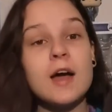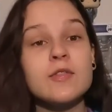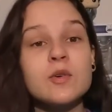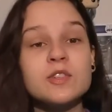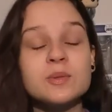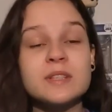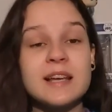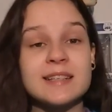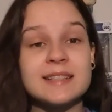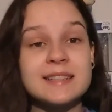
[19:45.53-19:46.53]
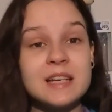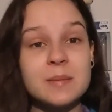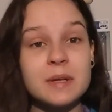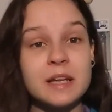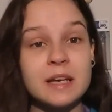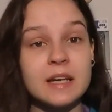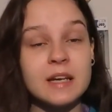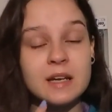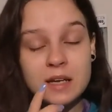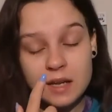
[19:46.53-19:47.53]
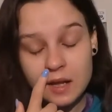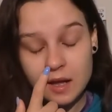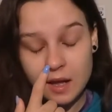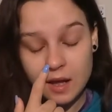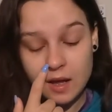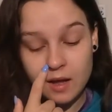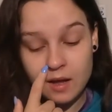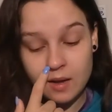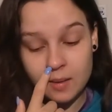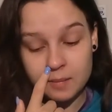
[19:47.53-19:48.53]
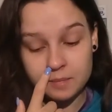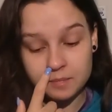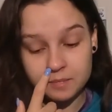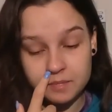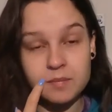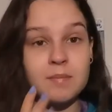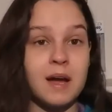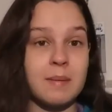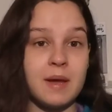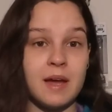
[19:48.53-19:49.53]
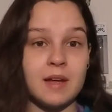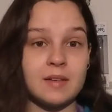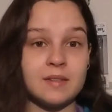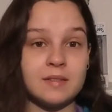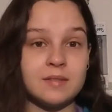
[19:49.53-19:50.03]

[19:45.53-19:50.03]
I thought she was saying cinnamon. My bad.